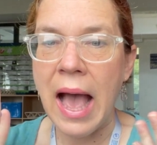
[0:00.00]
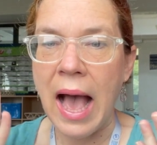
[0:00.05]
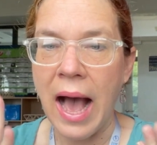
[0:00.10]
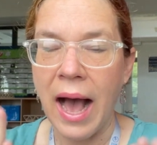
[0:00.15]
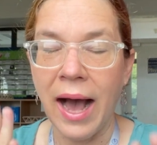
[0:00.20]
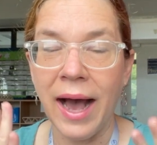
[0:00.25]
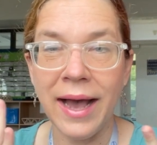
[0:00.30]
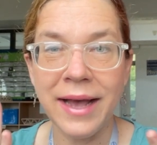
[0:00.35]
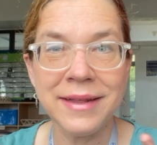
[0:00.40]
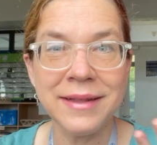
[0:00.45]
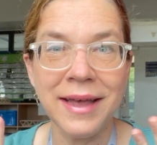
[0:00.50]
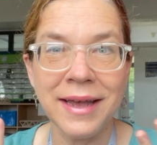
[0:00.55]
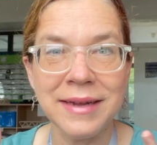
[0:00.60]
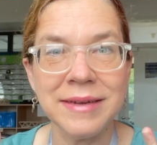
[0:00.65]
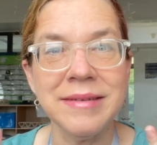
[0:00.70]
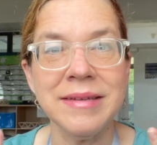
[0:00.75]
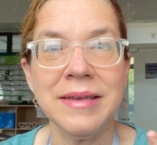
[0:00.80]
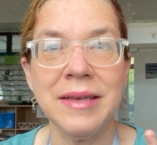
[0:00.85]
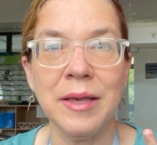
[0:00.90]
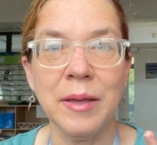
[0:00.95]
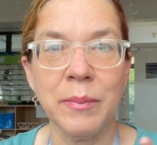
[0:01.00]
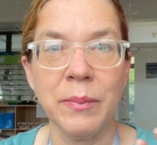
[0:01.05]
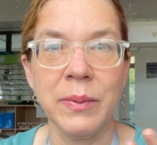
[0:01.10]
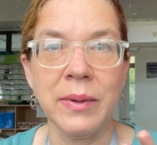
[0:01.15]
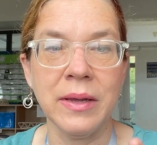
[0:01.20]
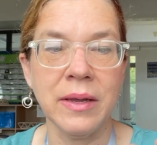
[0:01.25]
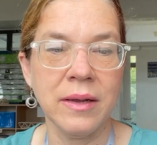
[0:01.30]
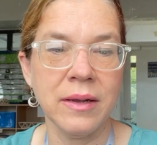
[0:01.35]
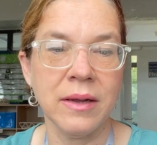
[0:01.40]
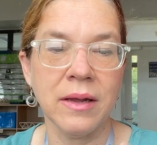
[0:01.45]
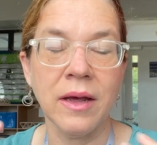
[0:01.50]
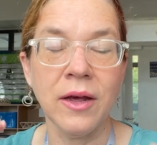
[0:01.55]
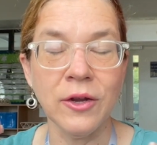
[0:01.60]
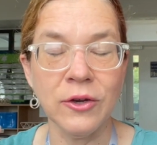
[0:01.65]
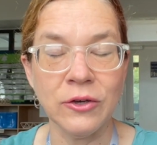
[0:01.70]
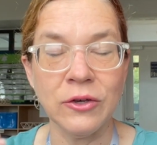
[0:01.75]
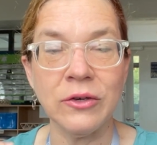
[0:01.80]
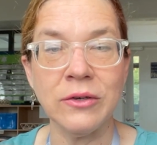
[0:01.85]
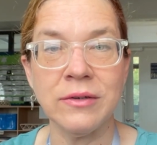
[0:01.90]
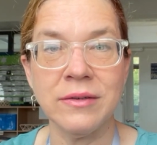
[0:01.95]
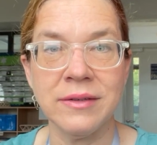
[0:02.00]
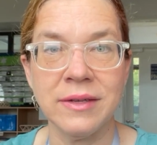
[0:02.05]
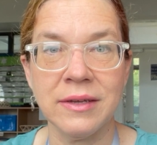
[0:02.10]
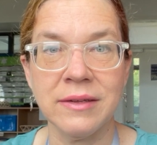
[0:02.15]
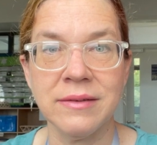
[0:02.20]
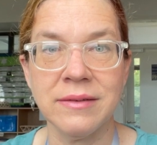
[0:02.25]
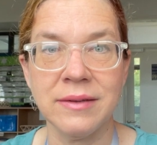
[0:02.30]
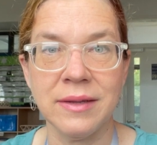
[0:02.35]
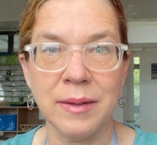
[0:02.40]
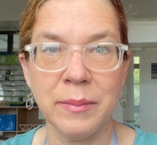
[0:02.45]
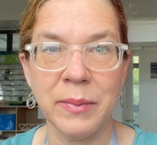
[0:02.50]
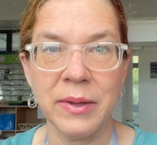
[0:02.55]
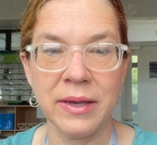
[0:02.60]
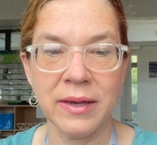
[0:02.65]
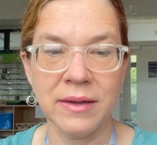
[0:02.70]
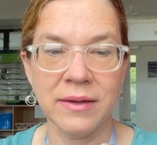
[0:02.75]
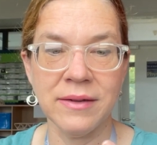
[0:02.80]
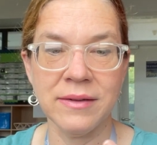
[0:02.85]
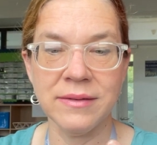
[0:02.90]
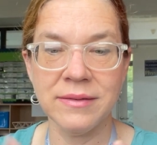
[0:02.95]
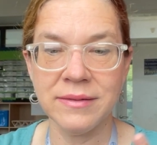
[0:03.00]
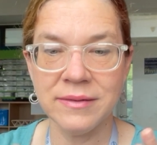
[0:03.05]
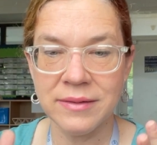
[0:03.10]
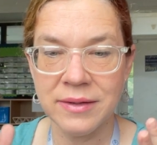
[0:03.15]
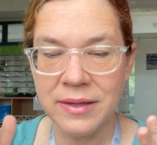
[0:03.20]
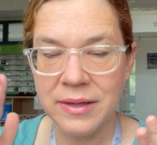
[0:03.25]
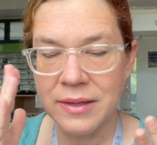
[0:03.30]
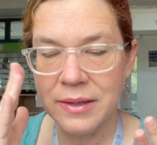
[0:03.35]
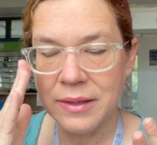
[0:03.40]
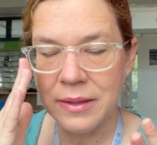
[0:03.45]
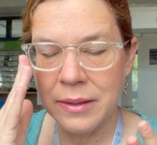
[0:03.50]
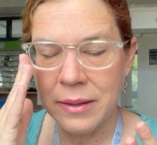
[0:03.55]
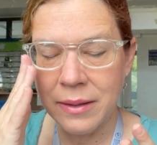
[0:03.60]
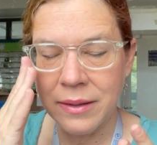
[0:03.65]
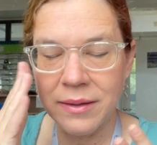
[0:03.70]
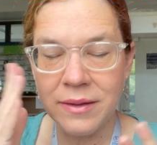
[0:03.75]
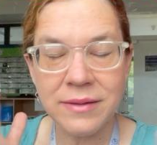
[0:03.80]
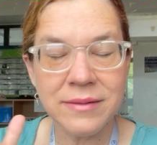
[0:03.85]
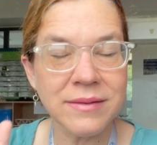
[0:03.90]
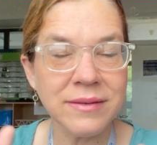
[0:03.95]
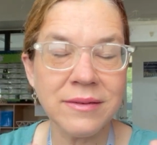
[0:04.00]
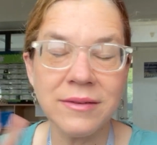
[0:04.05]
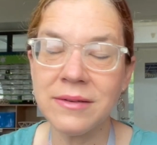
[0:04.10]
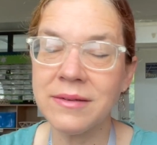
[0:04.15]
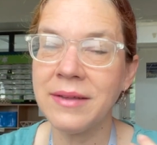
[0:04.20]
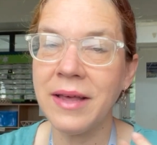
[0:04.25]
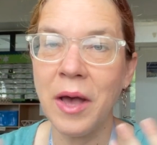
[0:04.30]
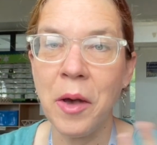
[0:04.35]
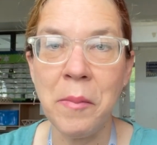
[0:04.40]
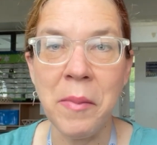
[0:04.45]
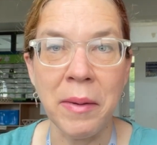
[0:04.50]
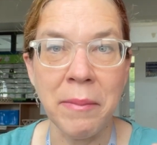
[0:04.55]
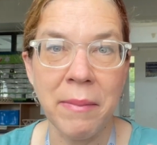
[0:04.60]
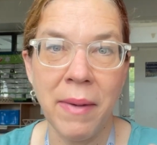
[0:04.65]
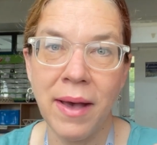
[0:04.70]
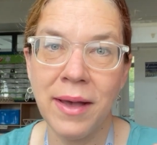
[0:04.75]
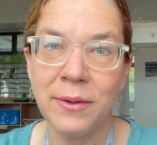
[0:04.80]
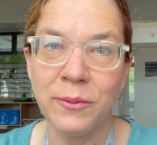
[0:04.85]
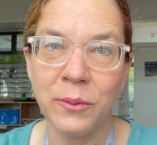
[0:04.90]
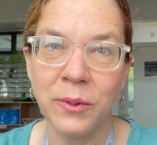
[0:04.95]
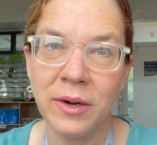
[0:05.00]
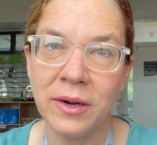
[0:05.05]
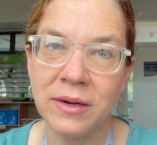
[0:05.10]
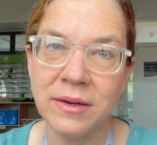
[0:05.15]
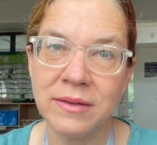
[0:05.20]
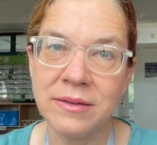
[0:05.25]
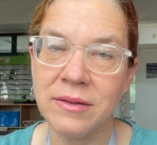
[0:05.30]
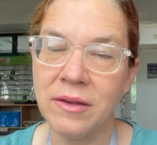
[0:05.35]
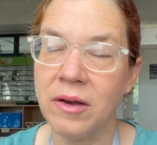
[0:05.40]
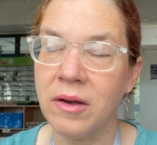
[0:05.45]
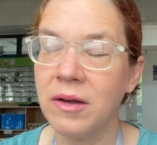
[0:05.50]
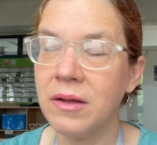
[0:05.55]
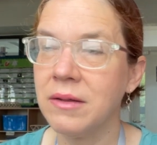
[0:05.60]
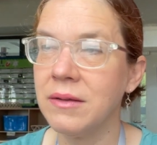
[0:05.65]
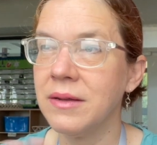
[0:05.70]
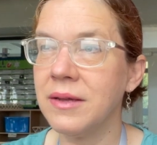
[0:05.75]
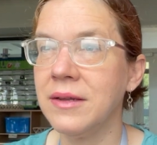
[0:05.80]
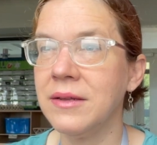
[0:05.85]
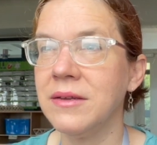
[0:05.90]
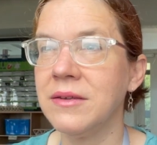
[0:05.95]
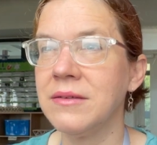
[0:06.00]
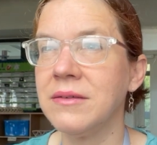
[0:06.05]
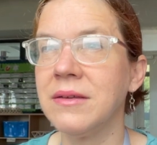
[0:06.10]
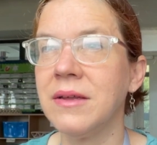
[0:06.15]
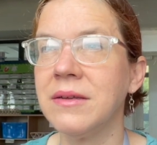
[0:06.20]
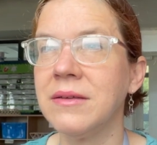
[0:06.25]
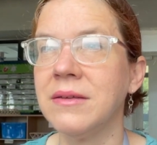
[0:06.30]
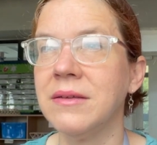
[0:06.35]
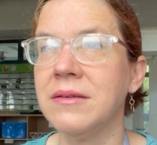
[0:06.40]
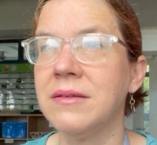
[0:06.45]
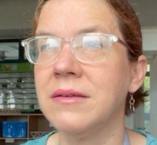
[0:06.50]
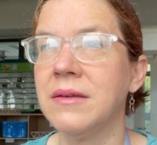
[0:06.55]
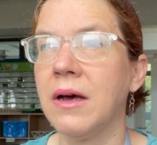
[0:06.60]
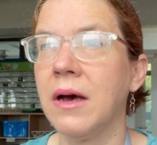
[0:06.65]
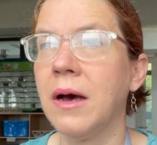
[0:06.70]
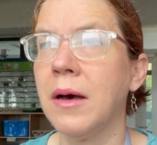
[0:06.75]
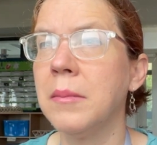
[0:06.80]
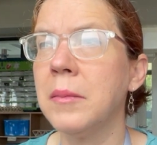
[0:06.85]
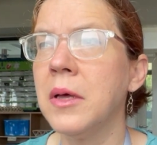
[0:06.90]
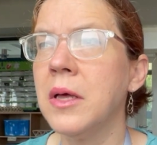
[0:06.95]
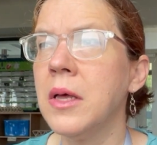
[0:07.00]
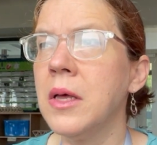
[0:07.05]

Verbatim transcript: I like to keep it under 60 because this is just how my mind works, y'all. It just doesn't stop.